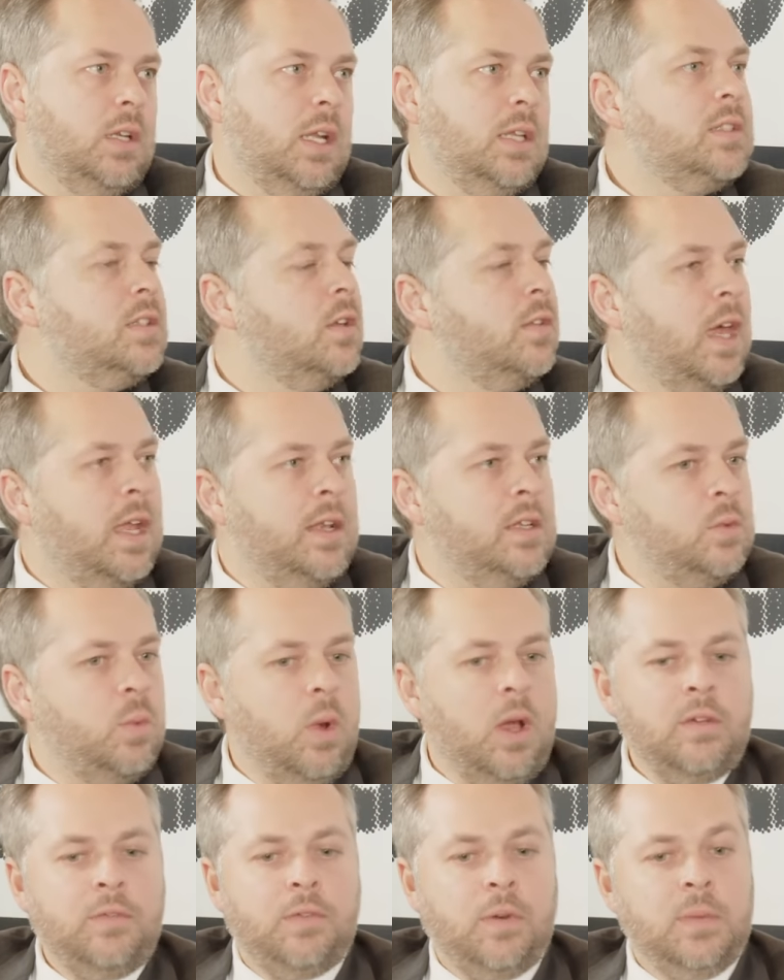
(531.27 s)
And so that is
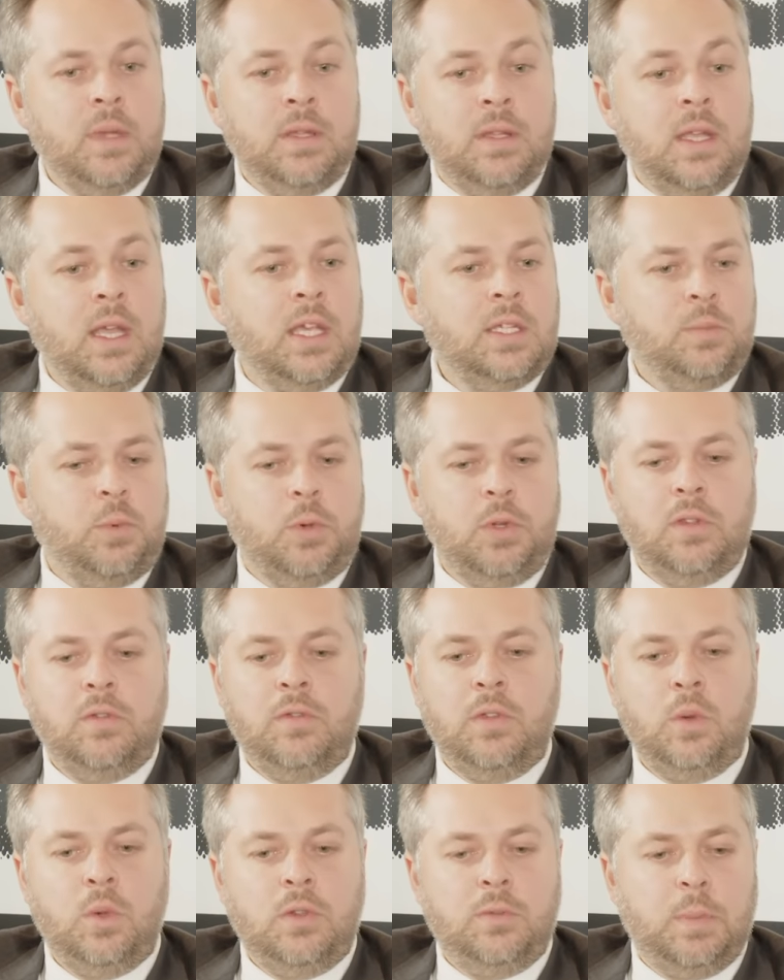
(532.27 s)
why, from the DA's point of
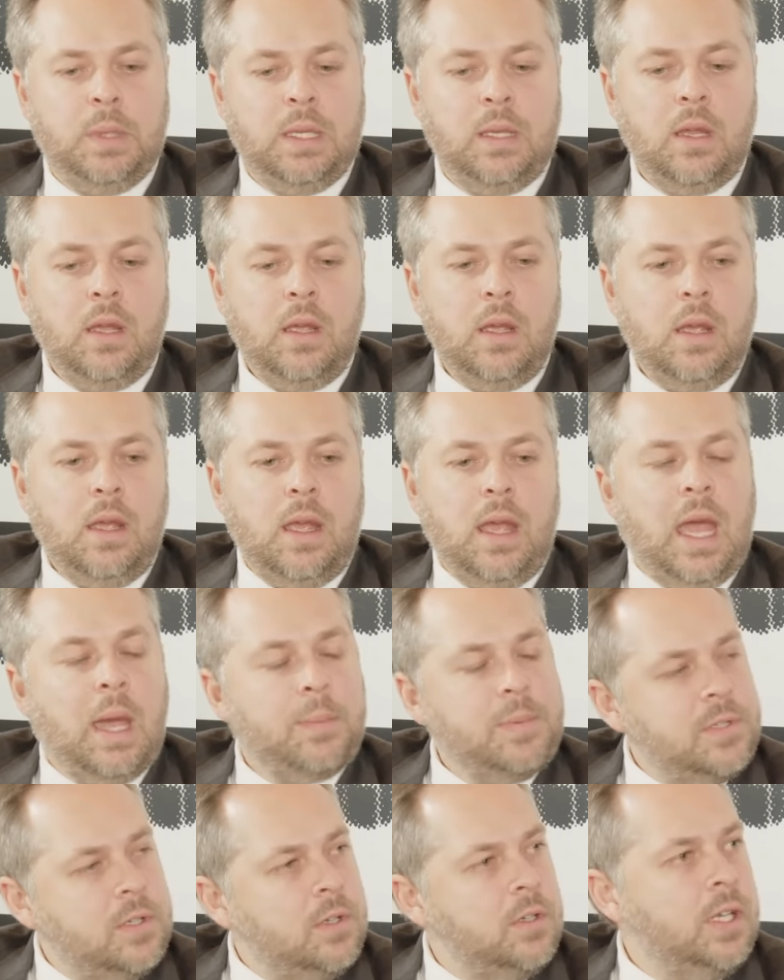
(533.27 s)
view, we've been
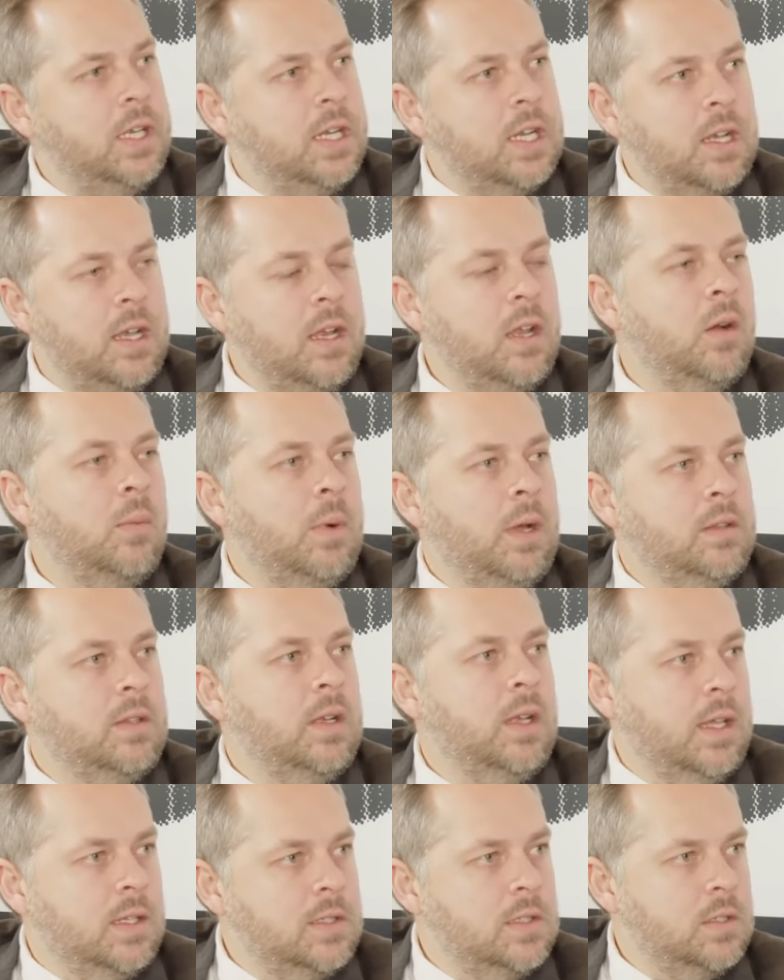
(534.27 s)
absolutely clear about the
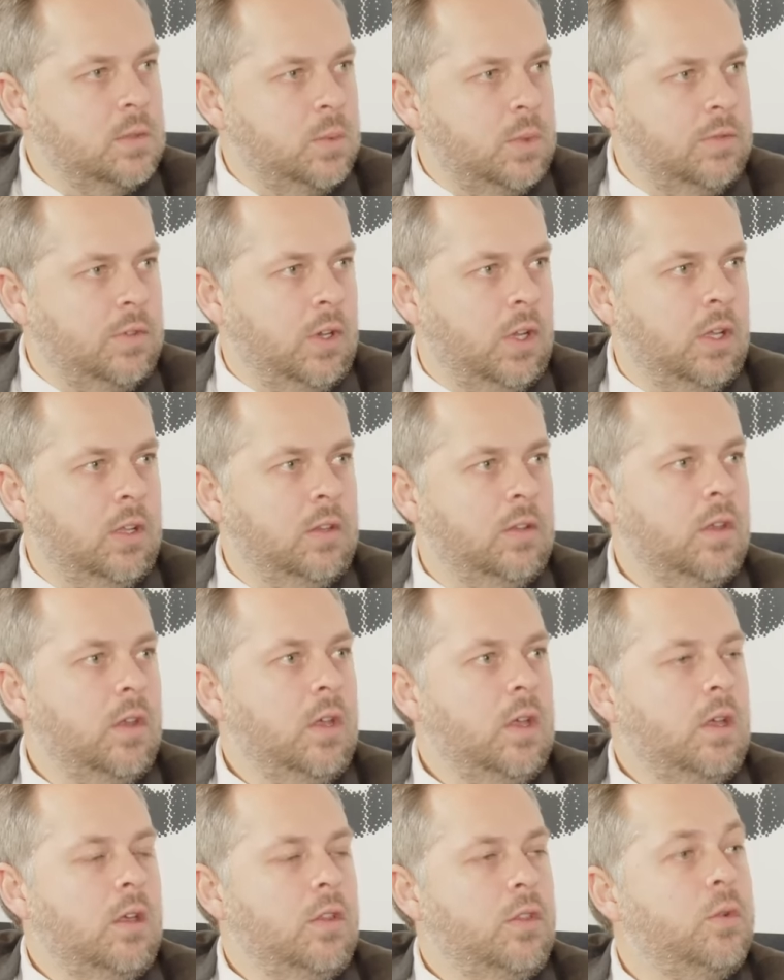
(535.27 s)
lessons we've learned
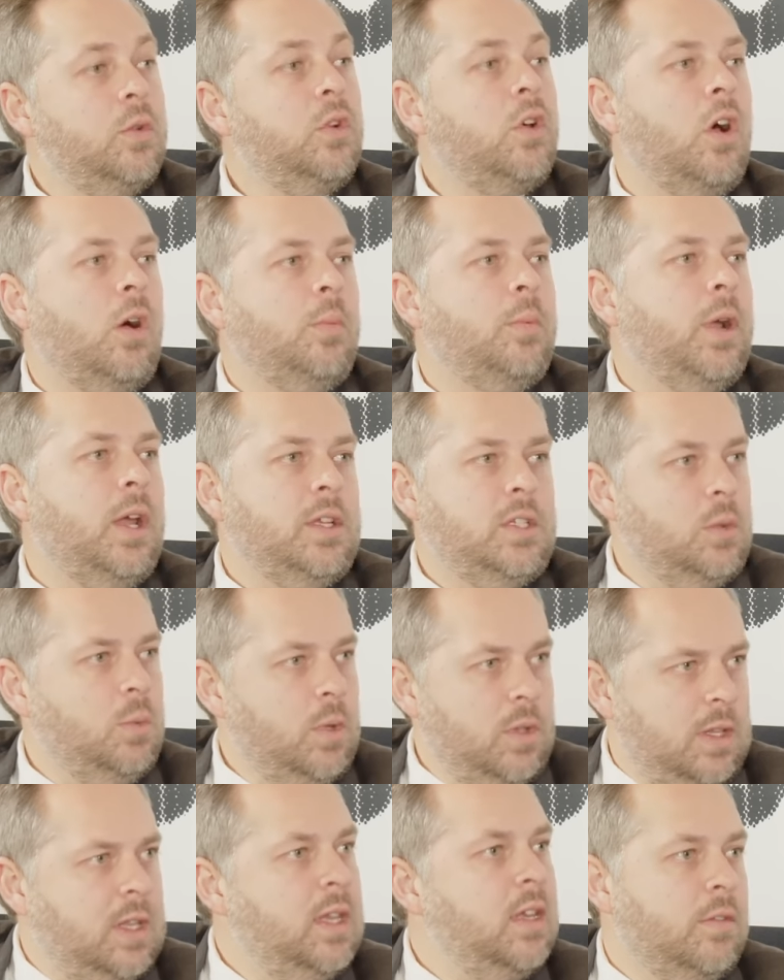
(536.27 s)
through cooperation
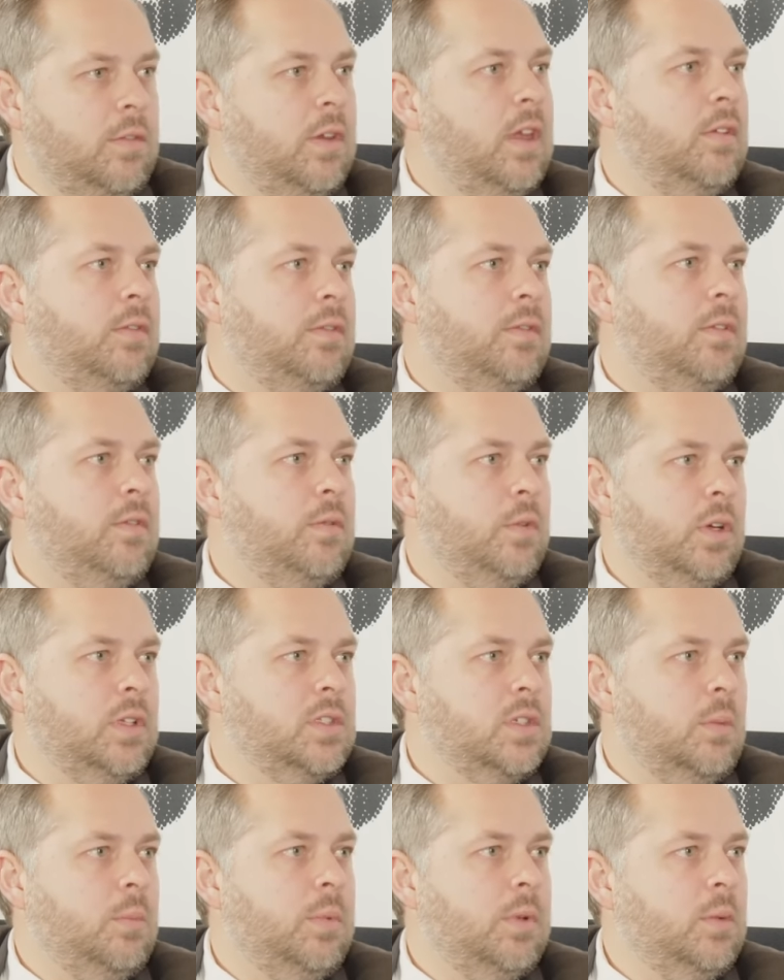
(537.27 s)
with the EFF, for
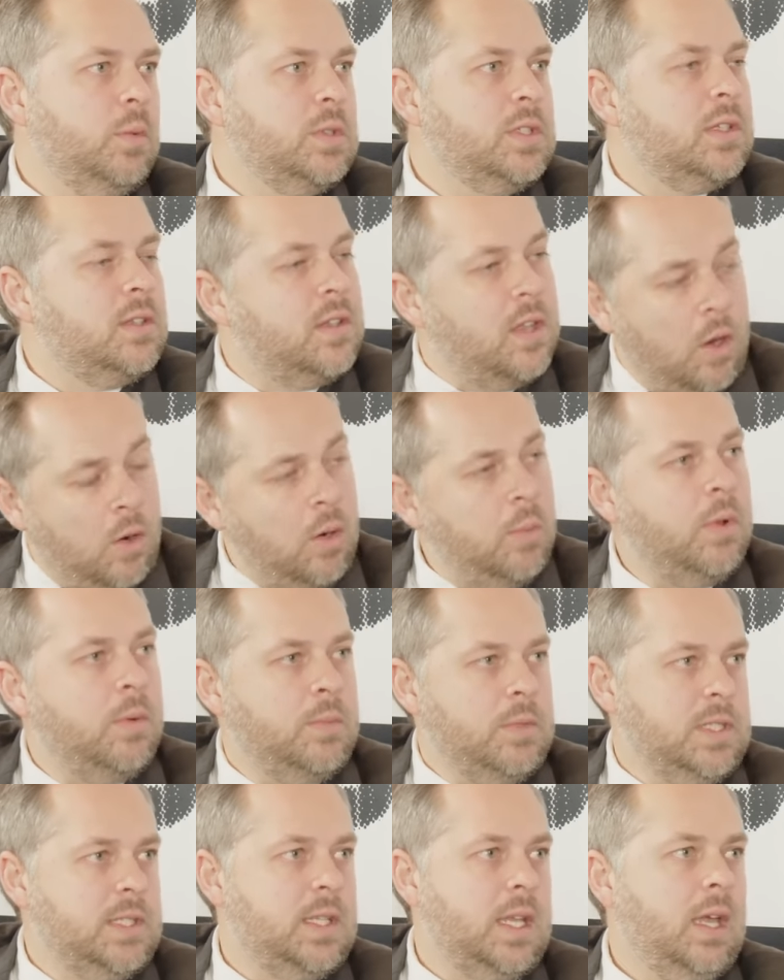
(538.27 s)
example. It was a terrible
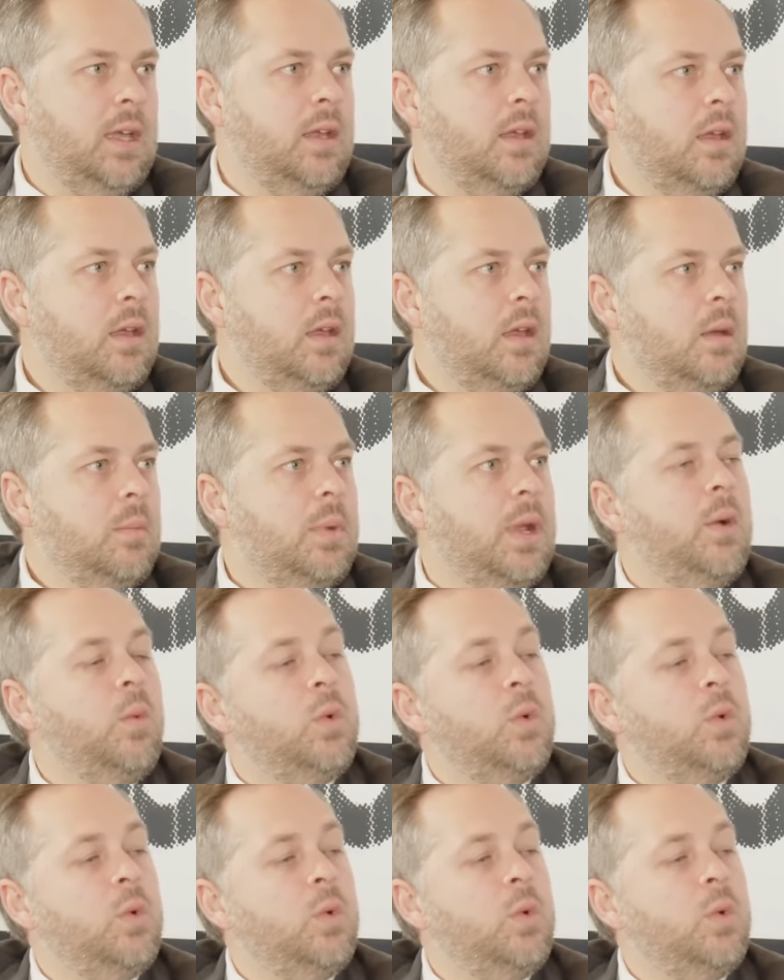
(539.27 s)
mistake, but it